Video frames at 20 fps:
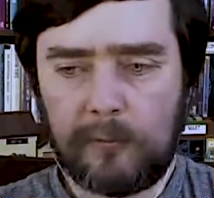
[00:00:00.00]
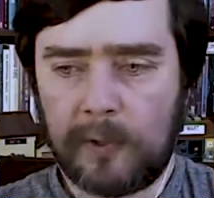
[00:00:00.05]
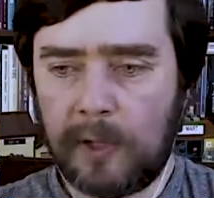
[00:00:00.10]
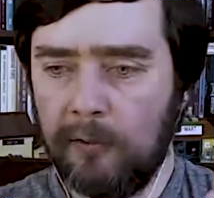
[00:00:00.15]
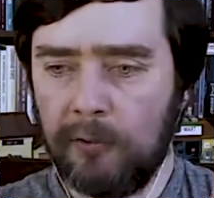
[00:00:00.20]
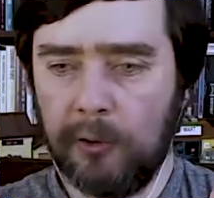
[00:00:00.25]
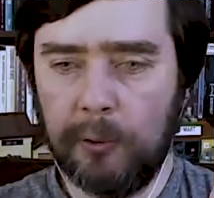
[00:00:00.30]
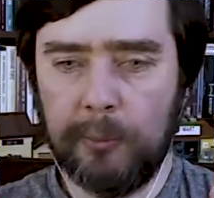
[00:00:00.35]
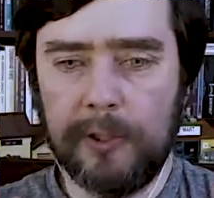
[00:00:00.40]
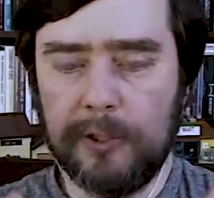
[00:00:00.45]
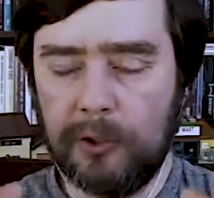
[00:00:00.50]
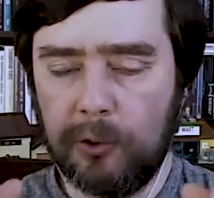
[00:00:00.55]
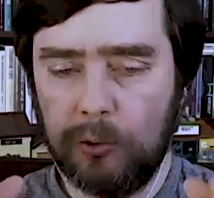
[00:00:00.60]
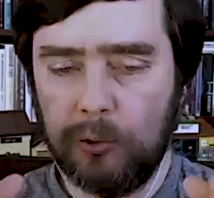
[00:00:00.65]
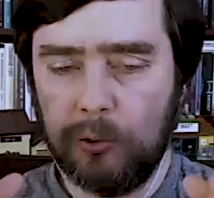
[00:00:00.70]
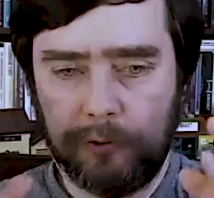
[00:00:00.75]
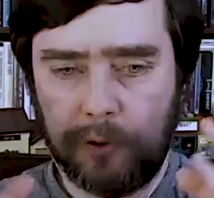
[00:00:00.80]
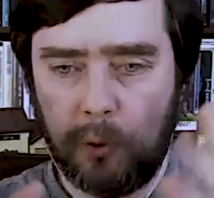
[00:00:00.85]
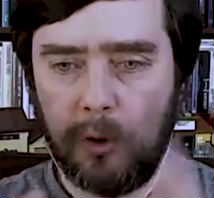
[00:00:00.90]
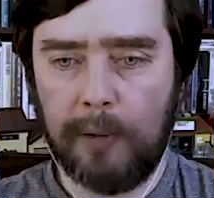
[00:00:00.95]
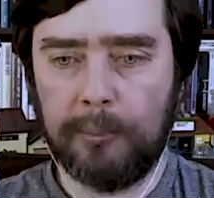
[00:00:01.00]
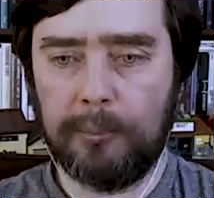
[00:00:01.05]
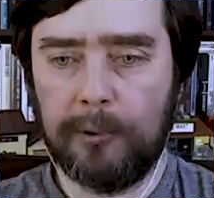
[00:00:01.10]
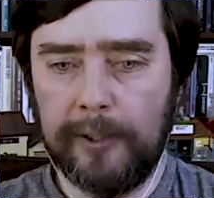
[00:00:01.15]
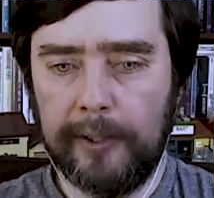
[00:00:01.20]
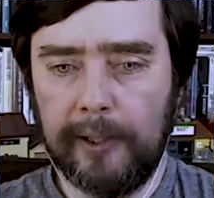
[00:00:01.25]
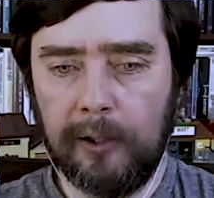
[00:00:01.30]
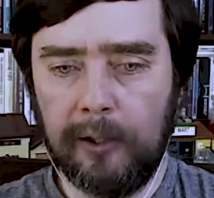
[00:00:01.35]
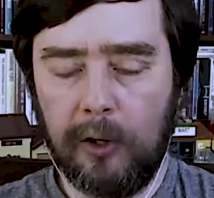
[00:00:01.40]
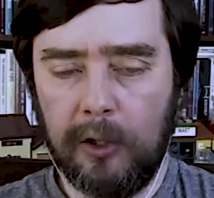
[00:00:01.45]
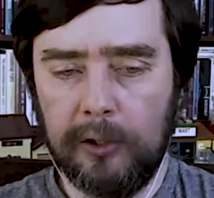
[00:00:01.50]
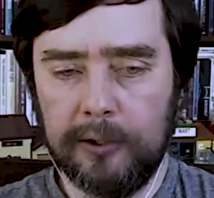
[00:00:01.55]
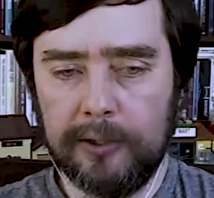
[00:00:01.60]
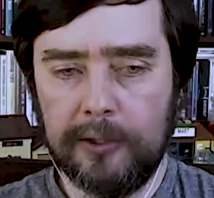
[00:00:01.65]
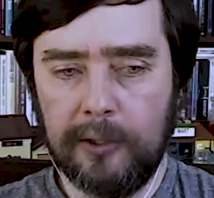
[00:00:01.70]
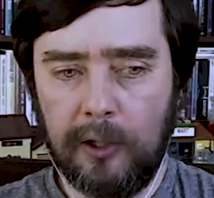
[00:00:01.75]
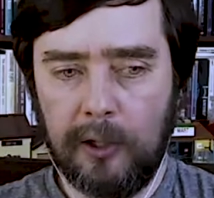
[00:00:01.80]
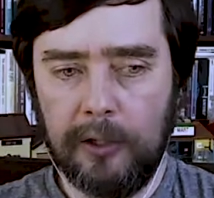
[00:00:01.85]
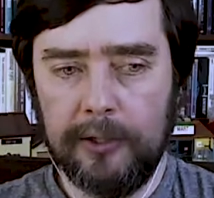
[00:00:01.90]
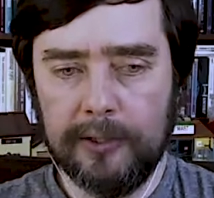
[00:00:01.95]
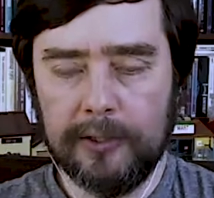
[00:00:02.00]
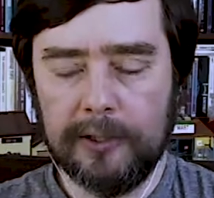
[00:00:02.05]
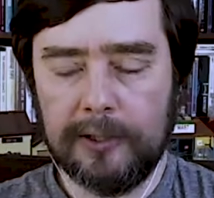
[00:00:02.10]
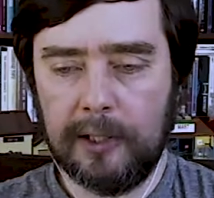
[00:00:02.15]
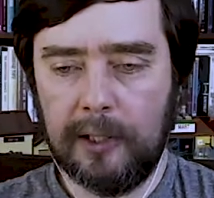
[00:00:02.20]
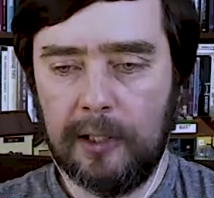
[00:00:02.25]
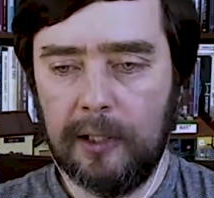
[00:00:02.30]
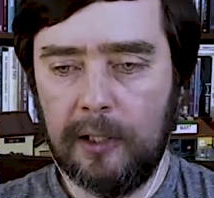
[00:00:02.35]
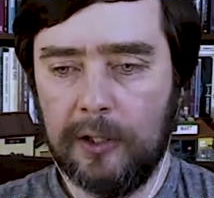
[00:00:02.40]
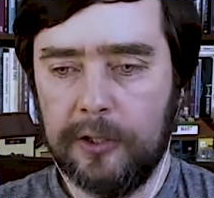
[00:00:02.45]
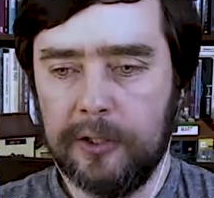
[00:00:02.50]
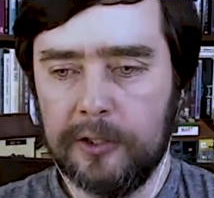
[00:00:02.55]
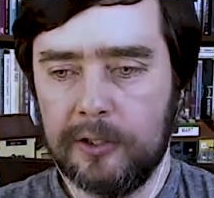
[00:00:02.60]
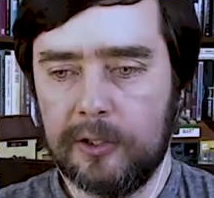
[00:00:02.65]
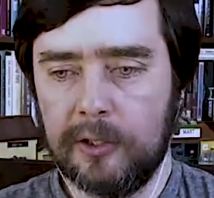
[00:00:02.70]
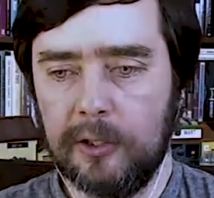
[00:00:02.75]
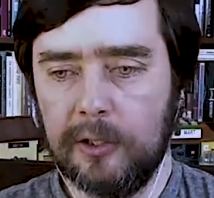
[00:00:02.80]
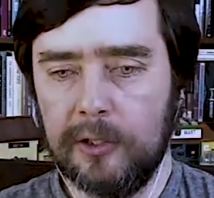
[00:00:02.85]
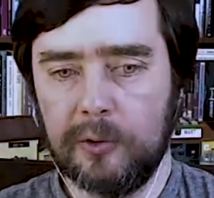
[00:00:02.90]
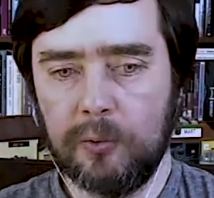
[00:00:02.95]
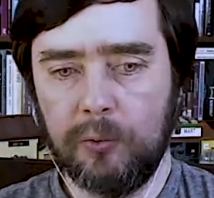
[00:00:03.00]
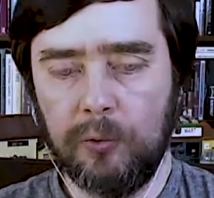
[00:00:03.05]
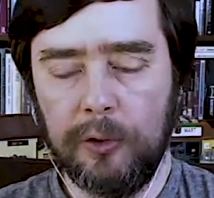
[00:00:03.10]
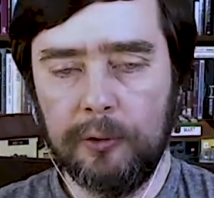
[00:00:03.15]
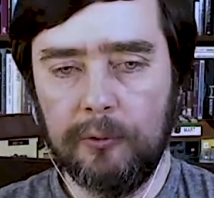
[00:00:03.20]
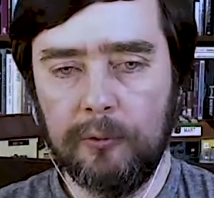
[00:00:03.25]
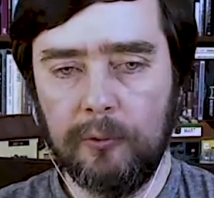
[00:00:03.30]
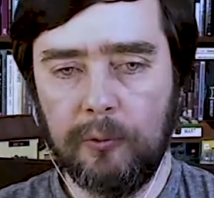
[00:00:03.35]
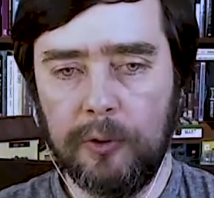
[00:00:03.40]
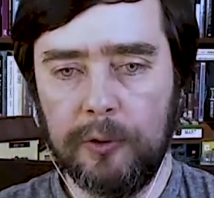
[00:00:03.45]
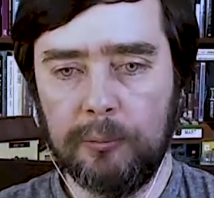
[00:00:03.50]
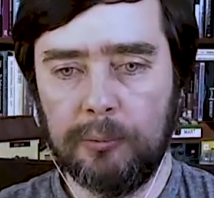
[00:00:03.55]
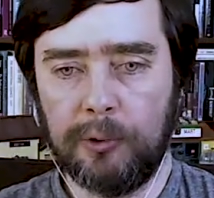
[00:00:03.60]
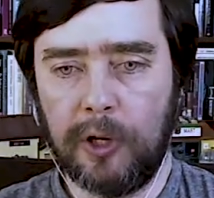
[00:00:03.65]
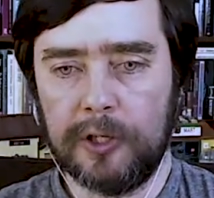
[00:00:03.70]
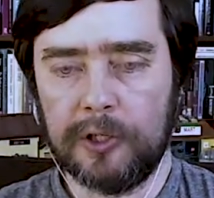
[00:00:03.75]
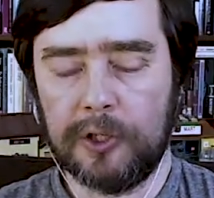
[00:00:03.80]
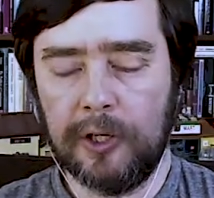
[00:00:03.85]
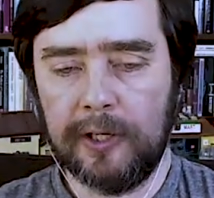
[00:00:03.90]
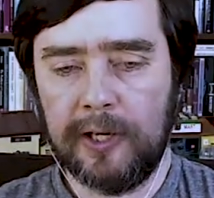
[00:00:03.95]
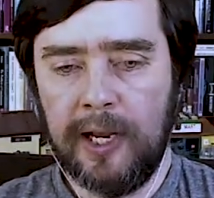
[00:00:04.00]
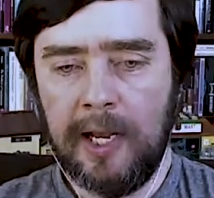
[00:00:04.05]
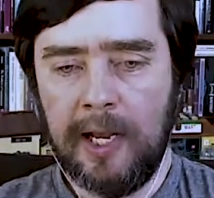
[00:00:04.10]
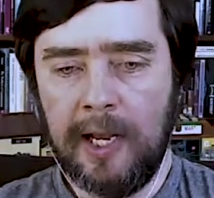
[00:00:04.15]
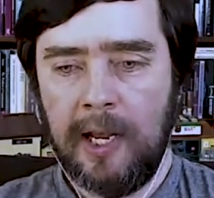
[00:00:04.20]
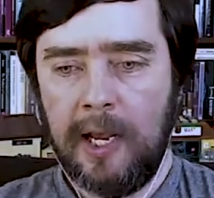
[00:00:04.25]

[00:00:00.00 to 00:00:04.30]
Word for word: everybody's sort of cooperating on to, on this uh, on this on this one one project